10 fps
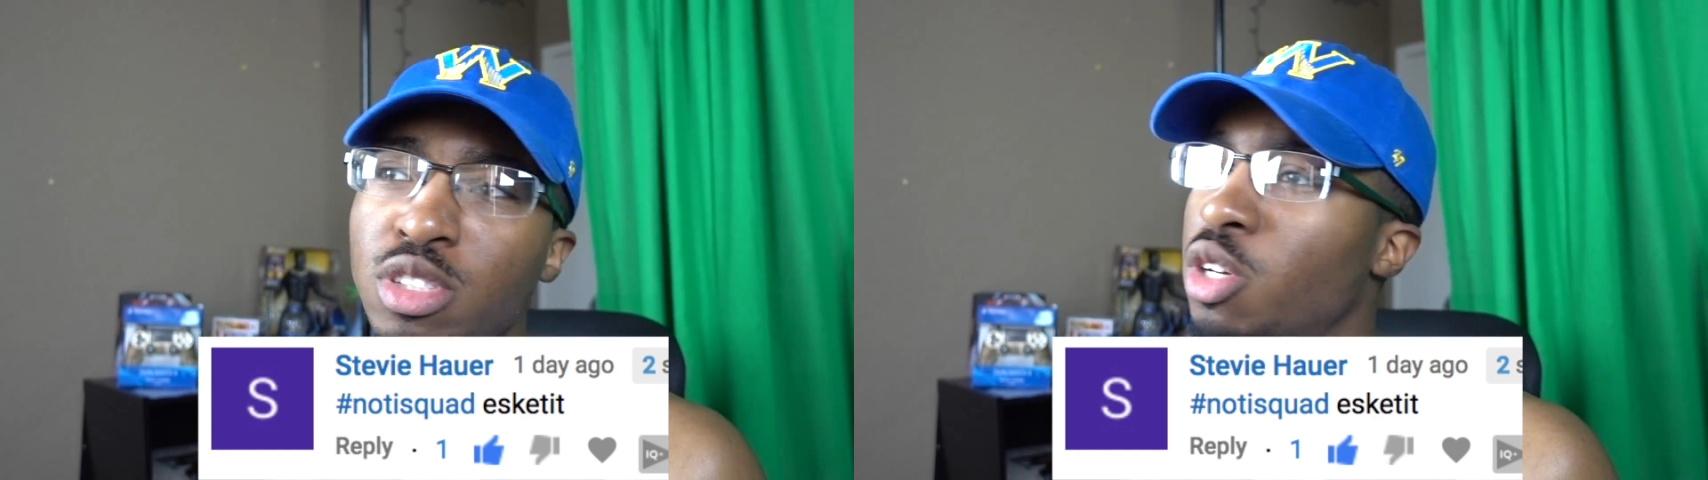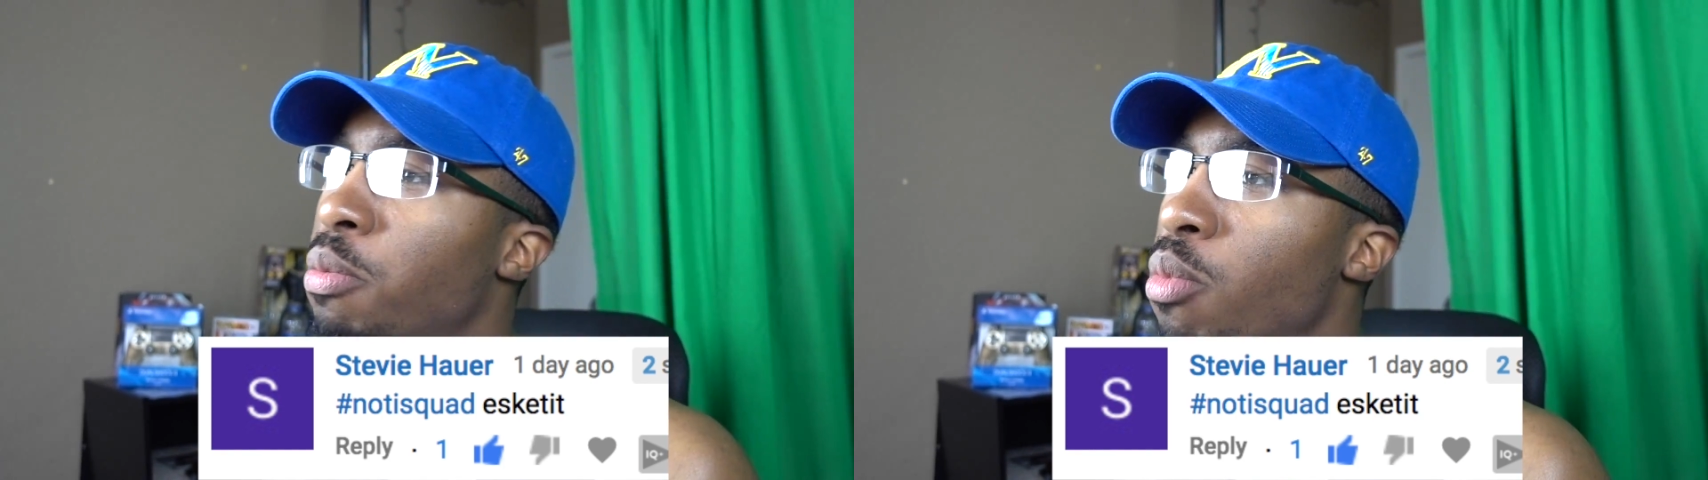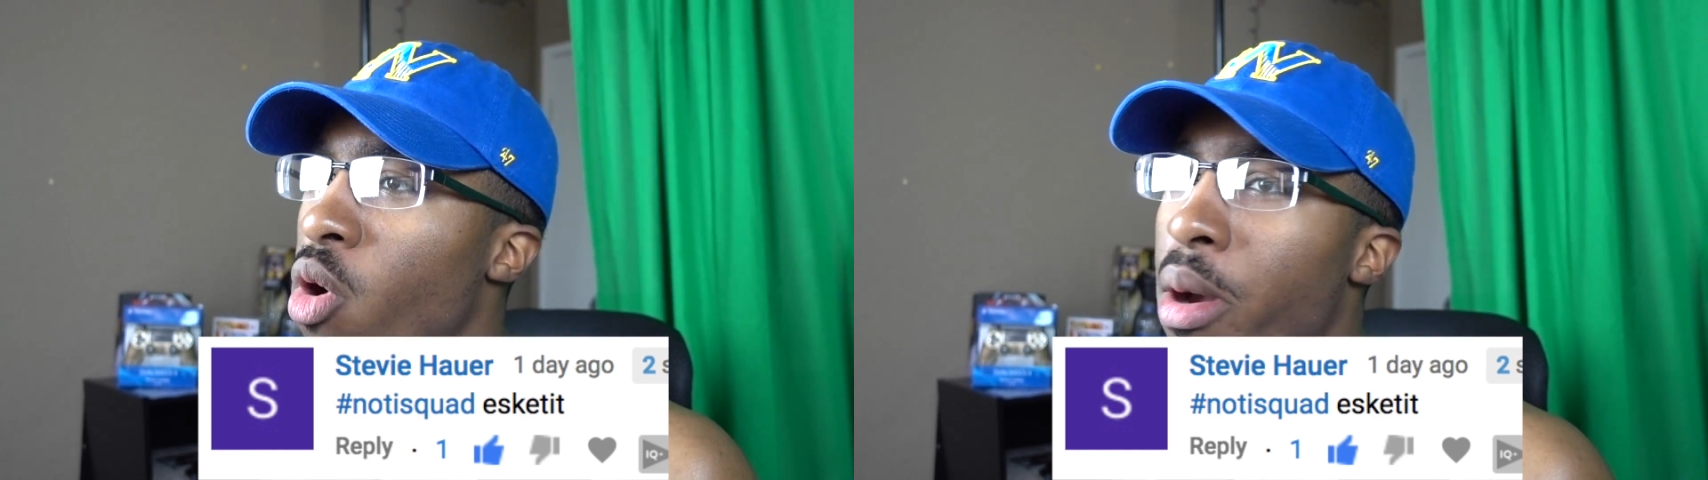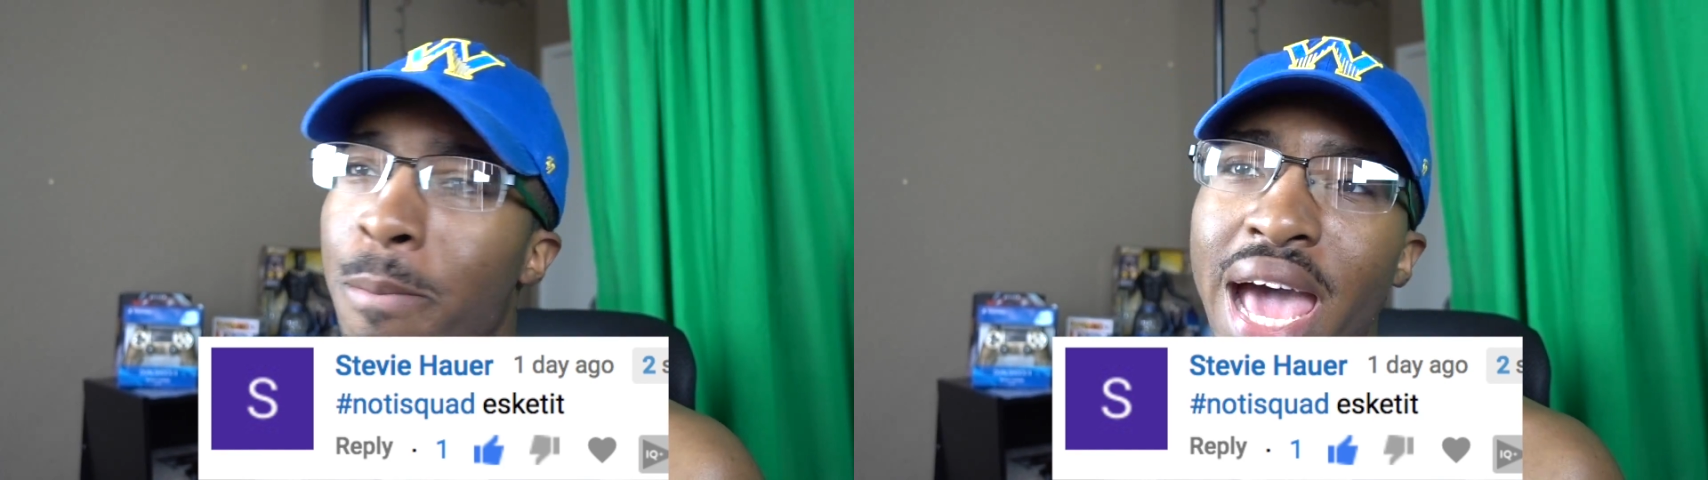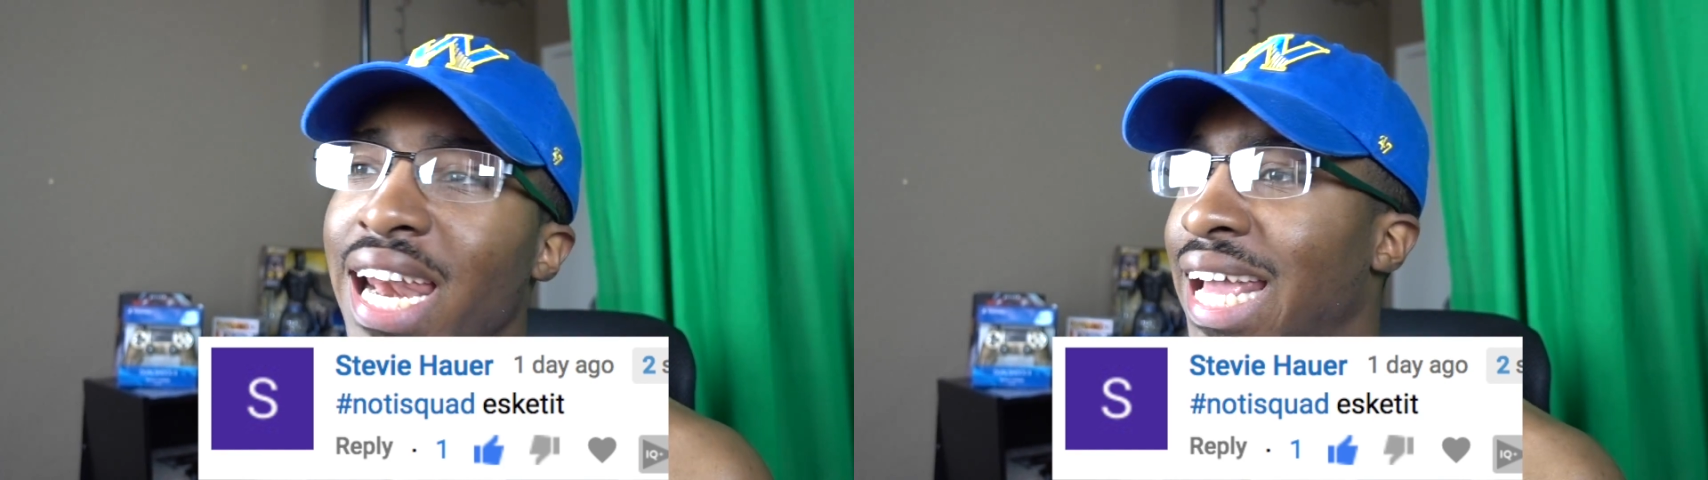with some more
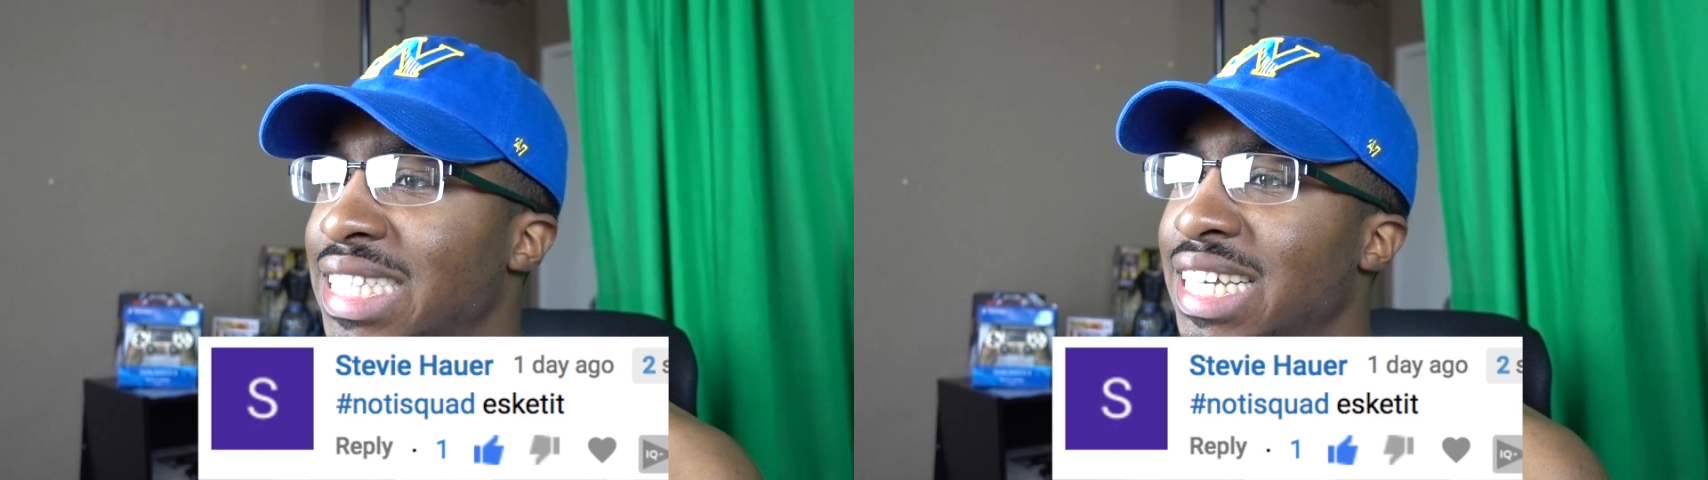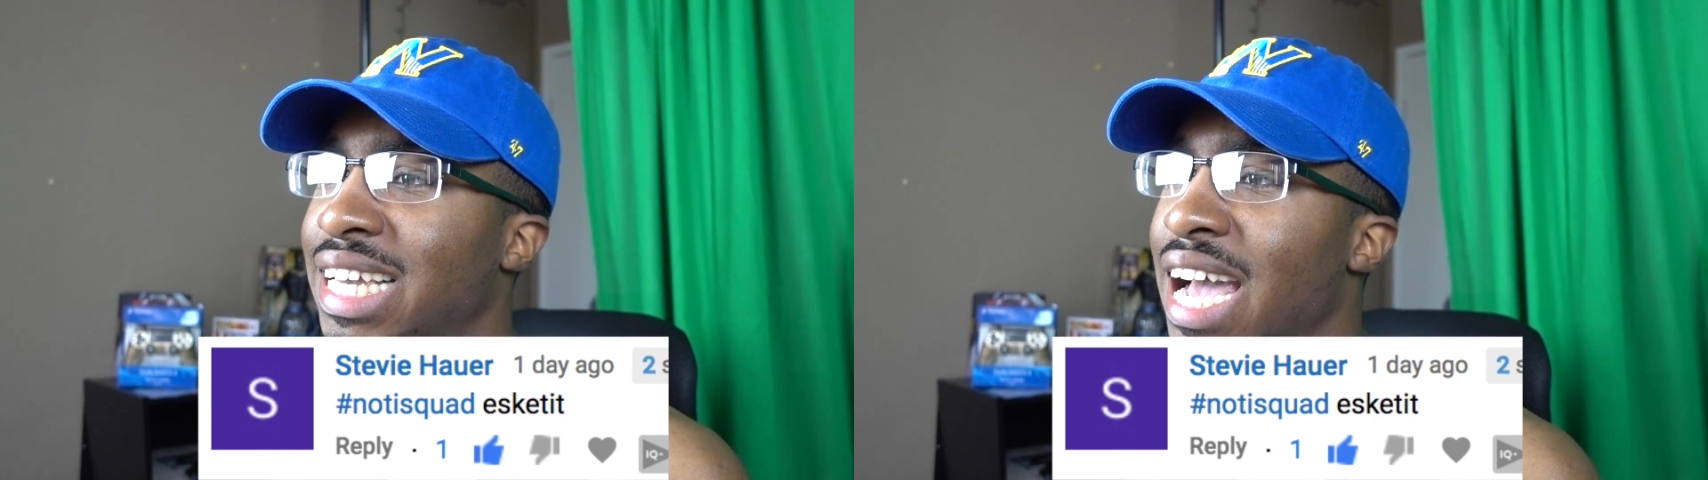Madden 18